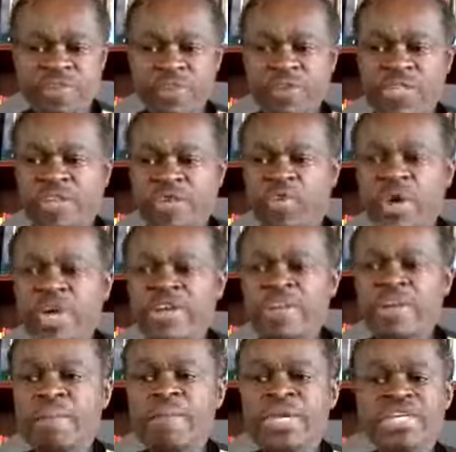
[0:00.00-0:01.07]
So that when
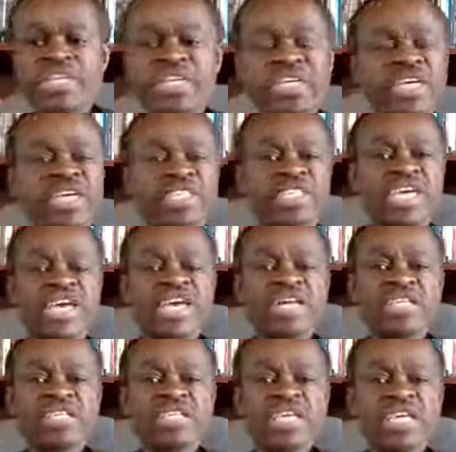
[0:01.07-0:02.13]
the meeting is
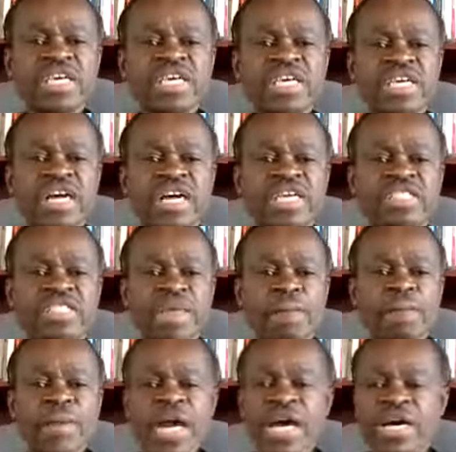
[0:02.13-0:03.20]
held in
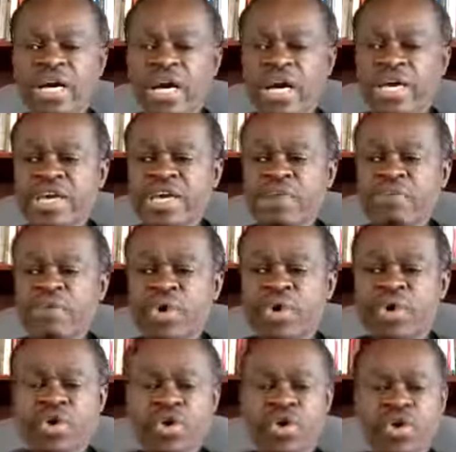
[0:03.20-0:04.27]
Casablanca in
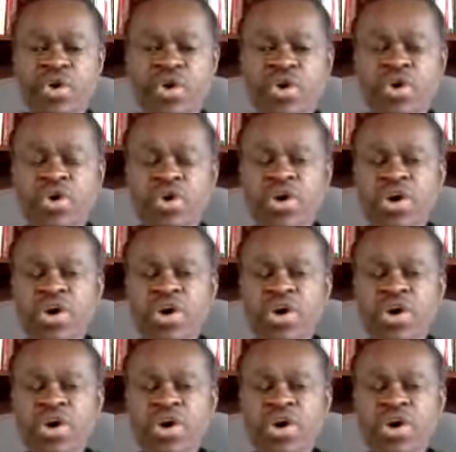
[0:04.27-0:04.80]
Morocco